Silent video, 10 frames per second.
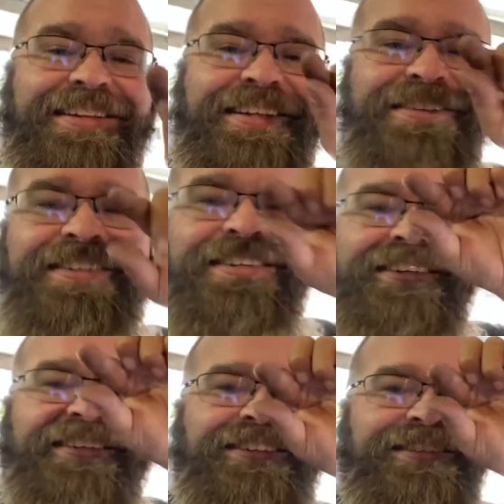little,
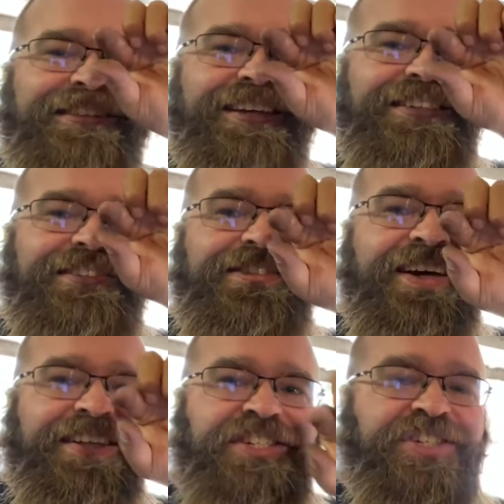little nice little
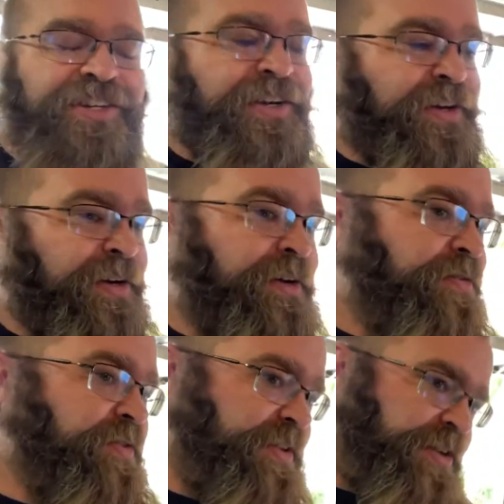touch
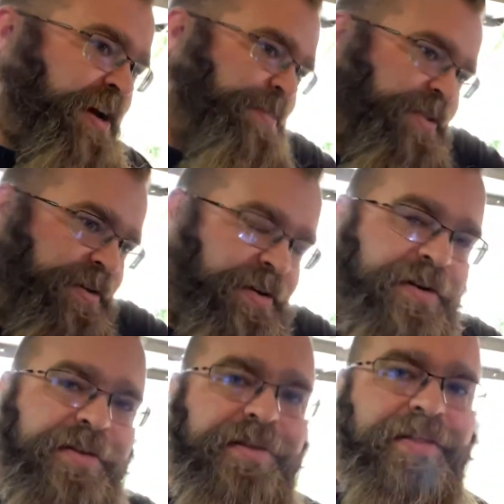for the top of the,
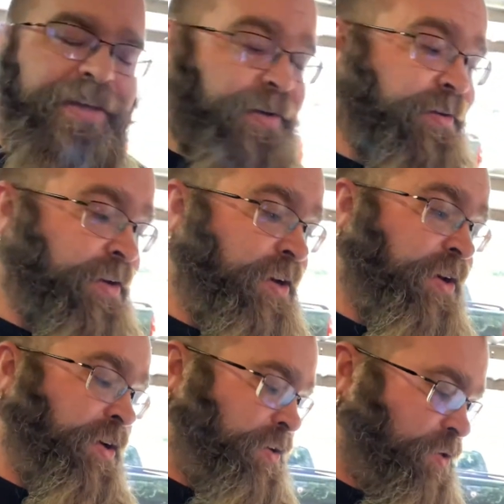the thing.
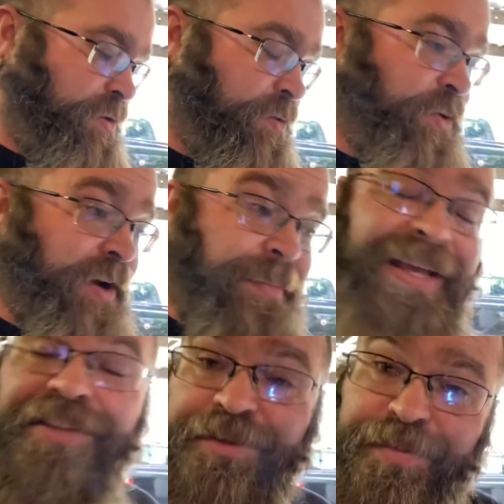So I'm gonna
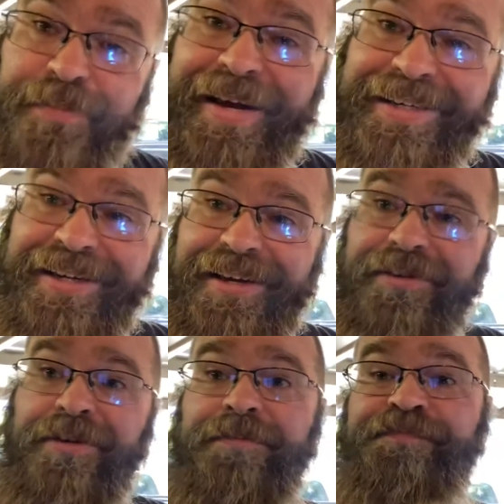get this put back
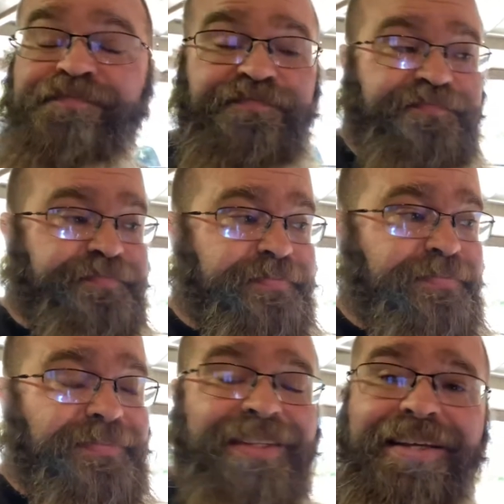together
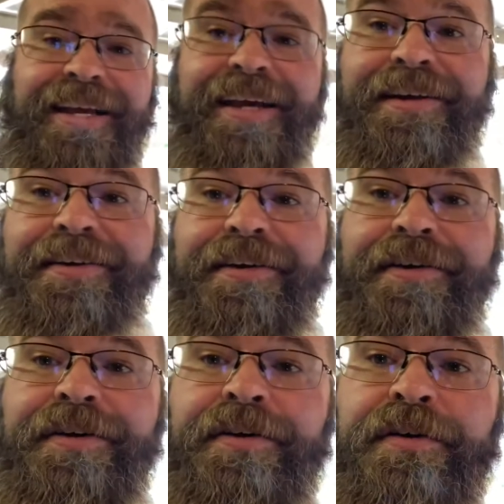and uh,
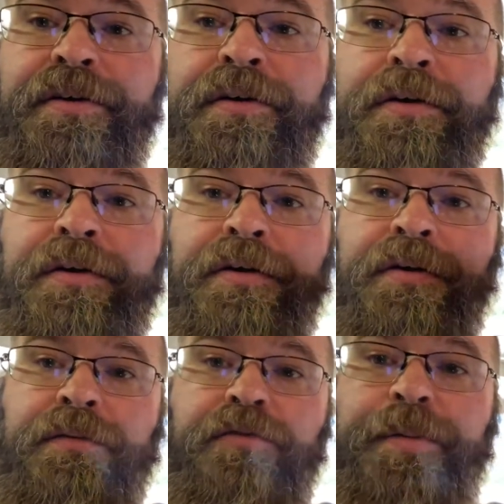
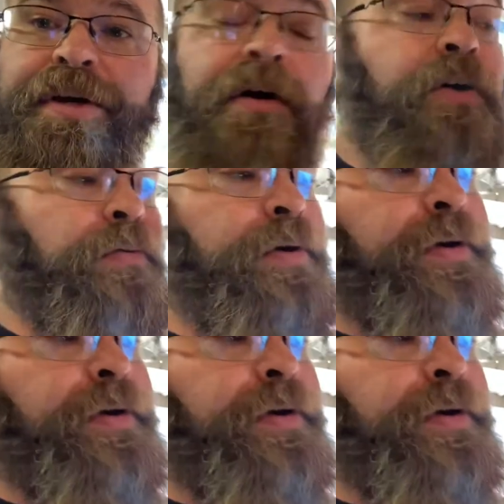we'll be good. Oh,